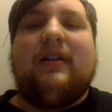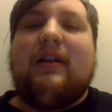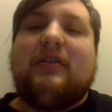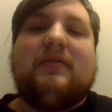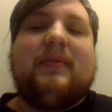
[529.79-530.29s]

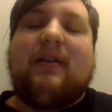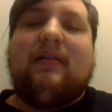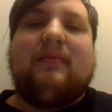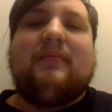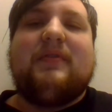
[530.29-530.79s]
and just
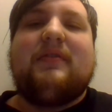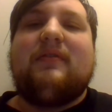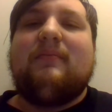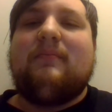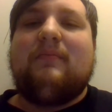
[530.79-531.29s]

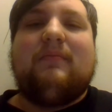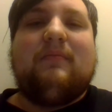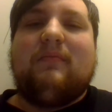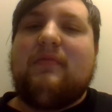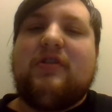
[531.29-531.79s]
becomes
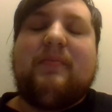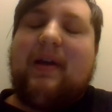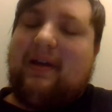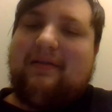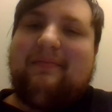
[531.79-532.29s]

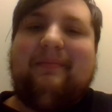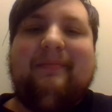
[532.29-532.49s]
Japan.